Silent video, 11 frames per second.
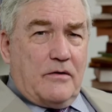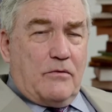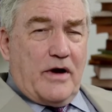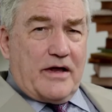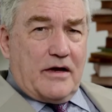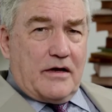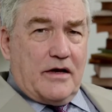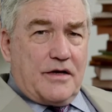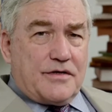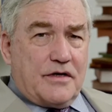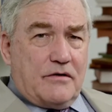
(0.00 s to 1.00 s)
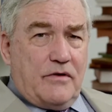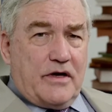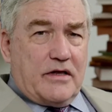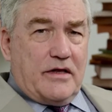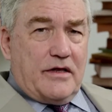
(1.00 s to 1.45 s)
recognizing
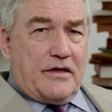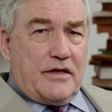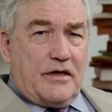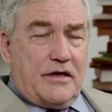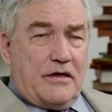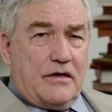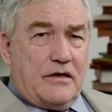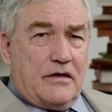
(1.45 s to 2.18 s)
quickly the